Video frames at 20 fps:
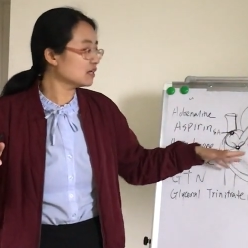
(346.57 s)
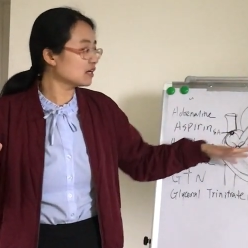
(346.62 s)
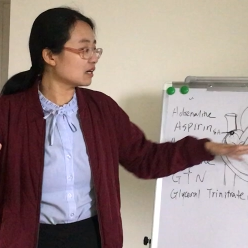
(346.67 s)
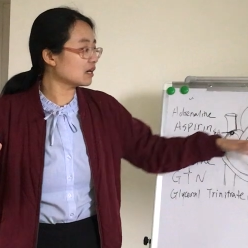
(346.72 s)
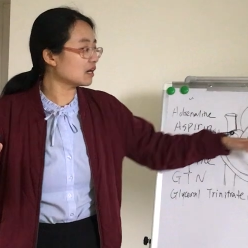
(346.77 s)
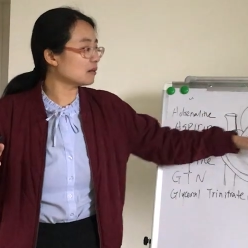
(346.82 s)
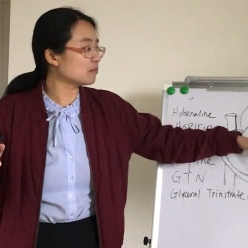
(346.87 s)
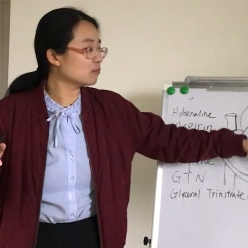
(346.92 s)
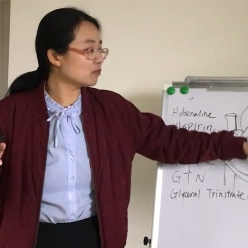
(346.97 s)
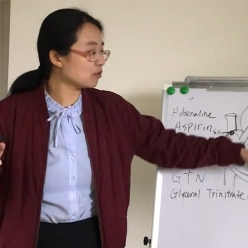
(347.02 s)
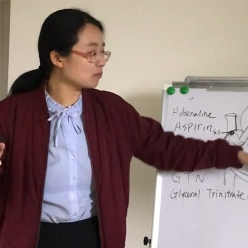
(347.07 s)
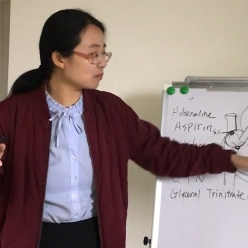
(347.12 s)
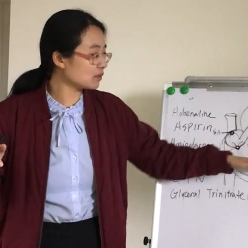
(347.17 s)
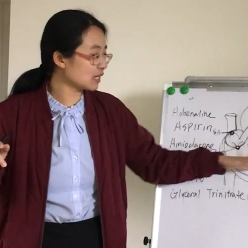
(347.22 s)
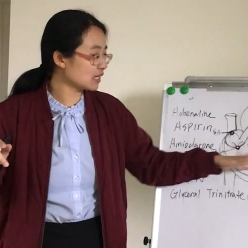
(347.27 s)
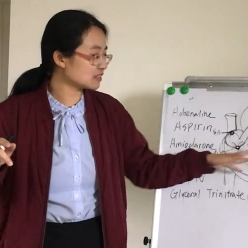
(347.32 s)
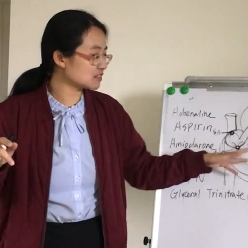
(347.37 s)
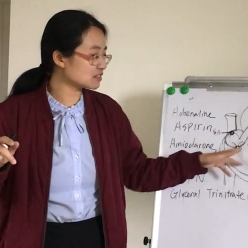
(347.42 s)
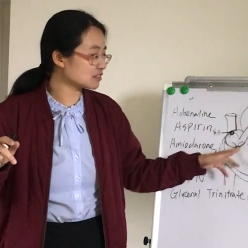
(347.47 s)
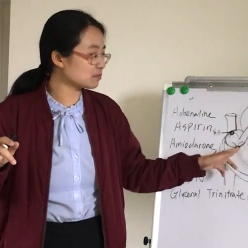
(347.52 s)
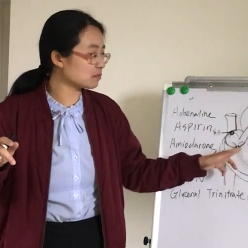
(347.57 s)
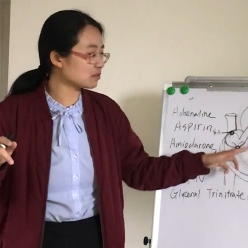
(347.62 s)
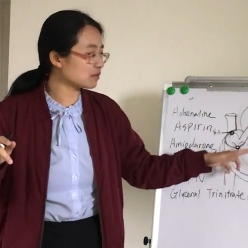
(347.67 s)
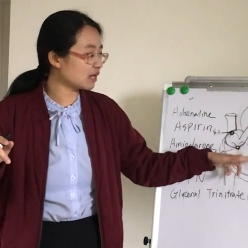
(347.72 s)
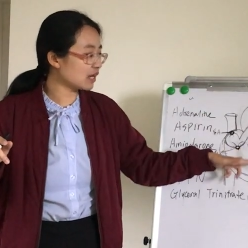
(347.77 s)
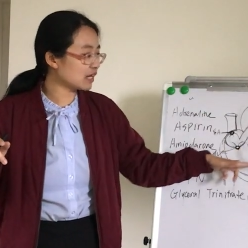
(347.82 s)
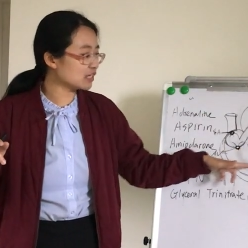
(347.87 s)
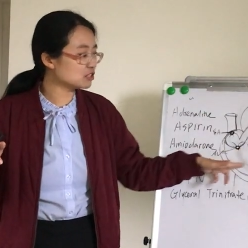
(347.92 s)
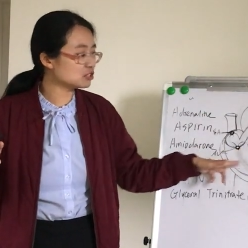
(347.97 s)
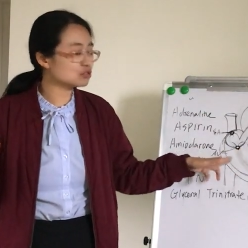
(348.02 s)

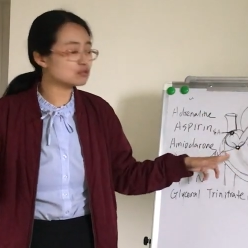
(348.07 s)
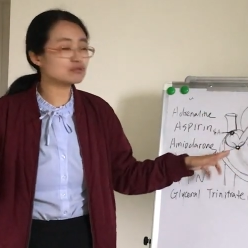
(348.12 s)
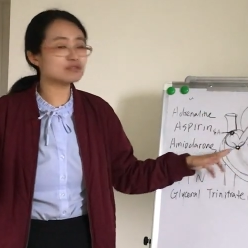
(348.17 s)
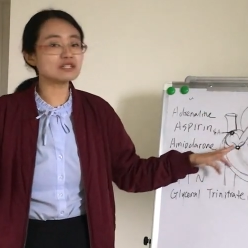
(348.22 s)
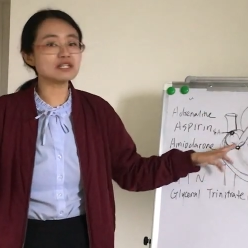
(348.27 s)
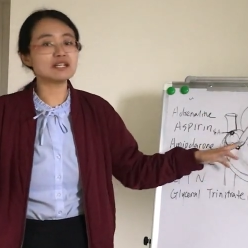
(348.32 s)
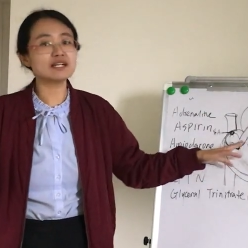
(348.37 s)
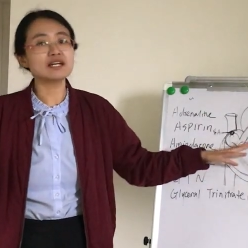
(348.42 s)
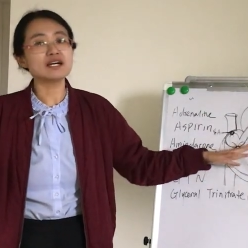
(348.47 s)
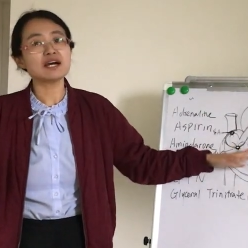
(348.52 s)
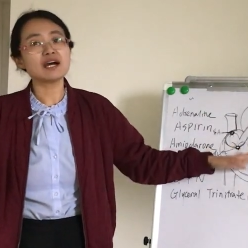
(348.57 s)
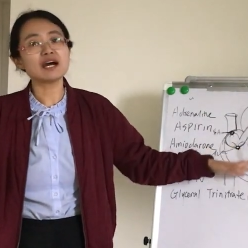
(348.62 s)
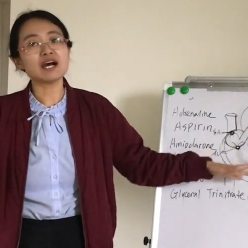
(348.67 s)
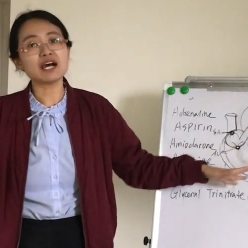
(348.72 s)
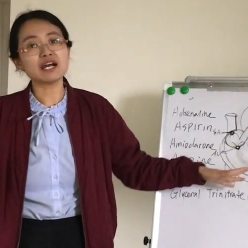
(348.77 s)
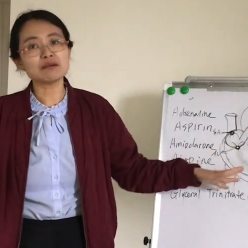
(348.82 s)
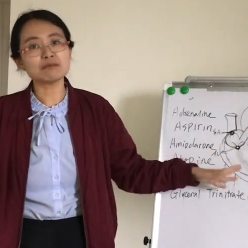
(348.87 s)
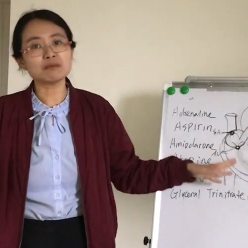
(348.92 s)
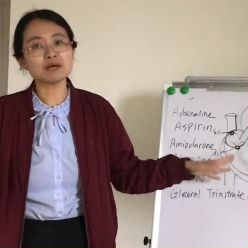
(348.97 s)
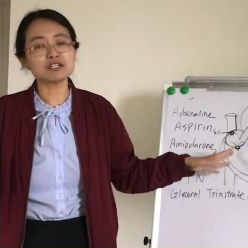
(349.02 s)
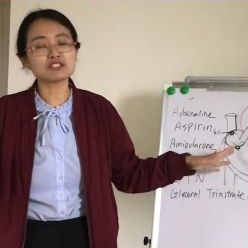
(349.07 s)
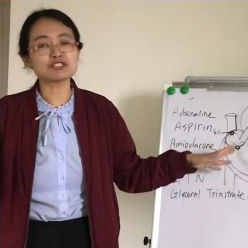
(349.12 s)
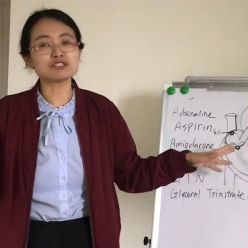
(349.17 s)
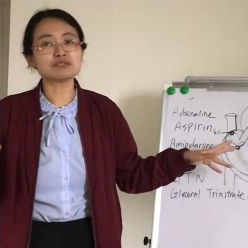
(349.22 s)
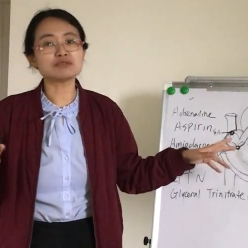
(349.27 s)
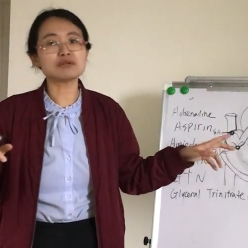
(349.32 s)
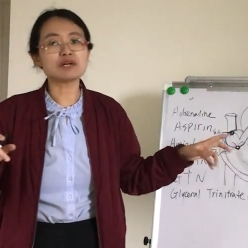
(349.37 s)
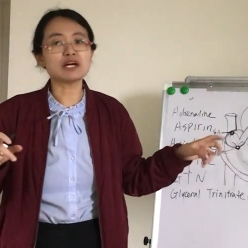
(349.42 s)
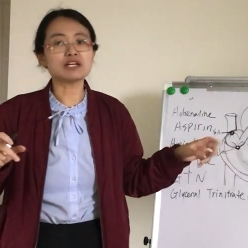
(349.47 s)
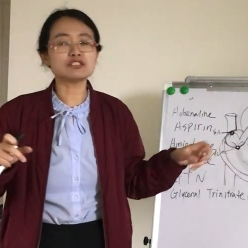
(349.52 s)
to the heart
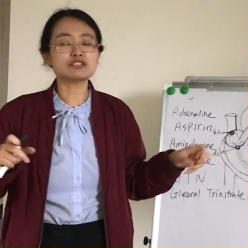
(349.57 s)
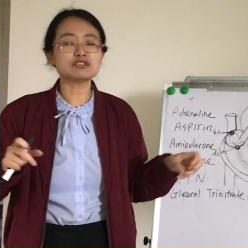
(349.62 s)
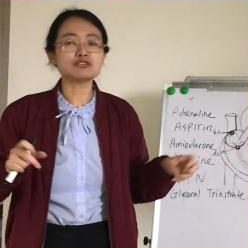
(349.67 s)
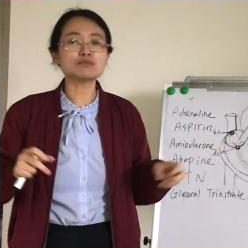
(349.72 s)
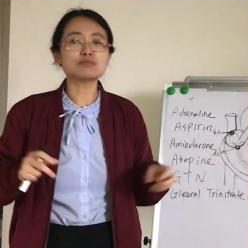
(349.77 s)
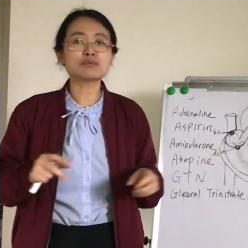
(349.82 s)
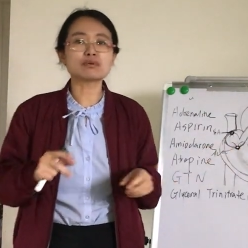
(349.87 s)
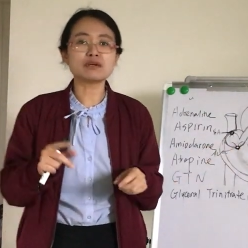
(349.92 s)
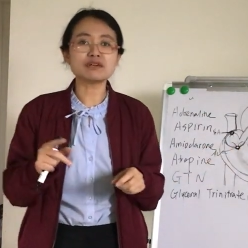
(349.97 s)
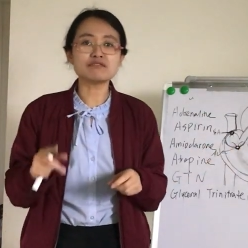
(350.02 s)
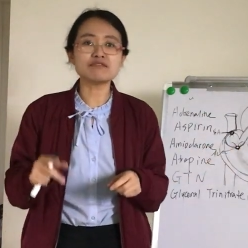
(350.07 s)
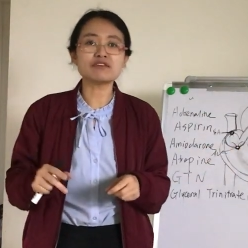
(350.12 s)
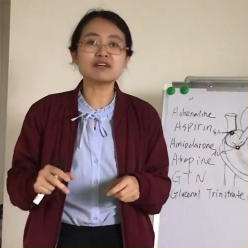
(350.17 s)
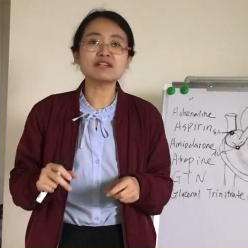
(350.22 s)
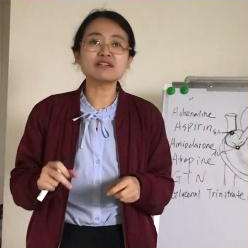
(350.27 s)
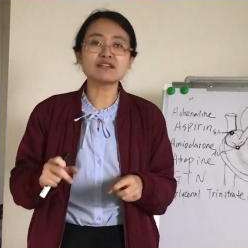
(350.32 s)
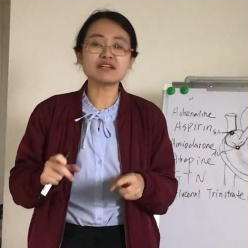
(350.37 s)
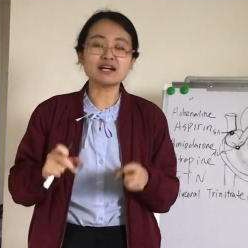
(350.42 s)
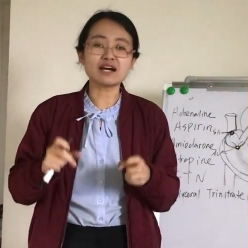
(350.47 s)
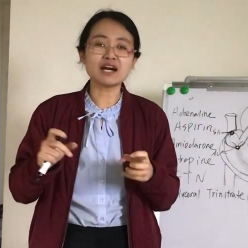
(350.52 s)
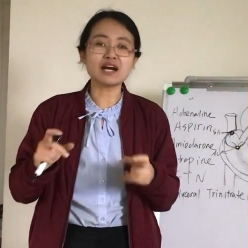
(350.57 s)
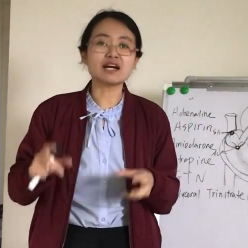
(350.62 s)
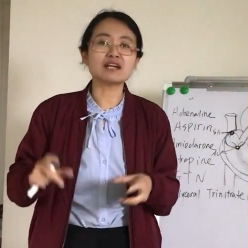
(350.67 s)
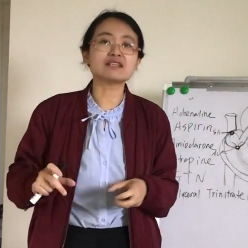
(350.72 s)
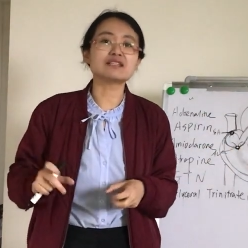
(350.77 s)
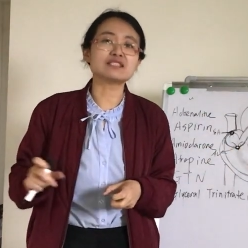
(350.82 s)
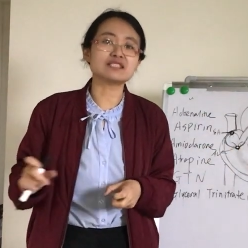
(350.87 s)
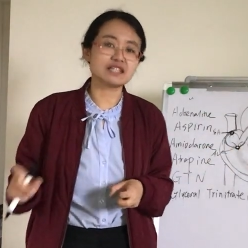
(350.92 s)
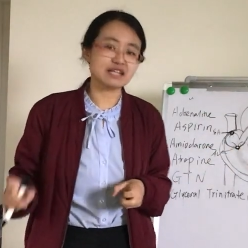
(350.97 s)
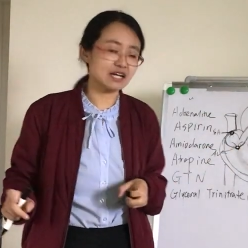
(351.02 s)
muscle and to prevent the heart
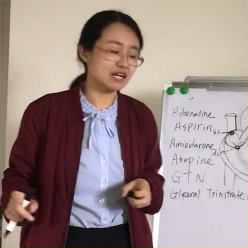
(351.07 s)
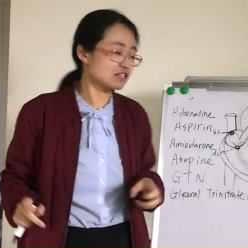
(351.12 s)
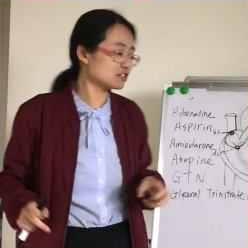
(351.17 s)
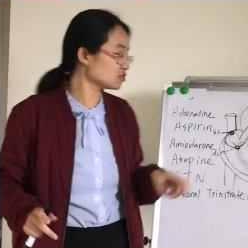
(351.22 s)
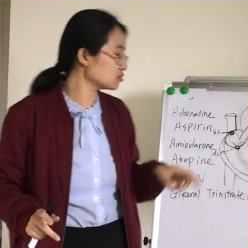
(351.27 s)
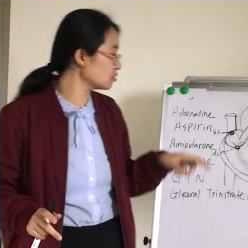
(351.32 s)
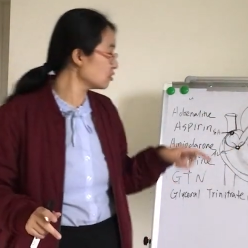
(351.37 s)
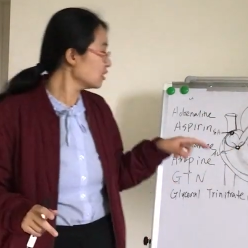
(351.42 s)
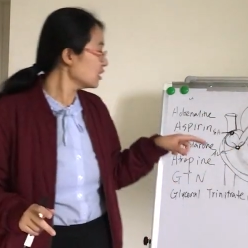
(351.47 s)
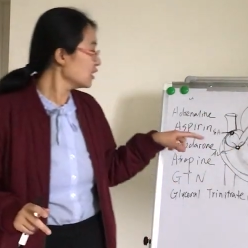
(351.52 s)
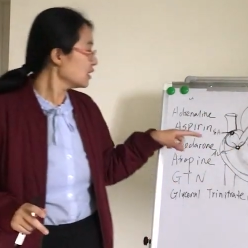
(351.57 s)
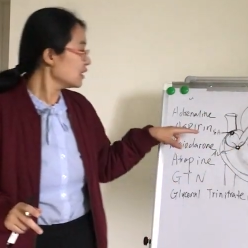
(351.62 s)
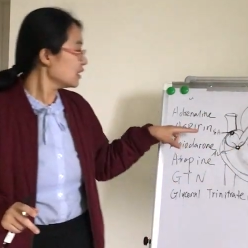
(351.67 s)
attack. So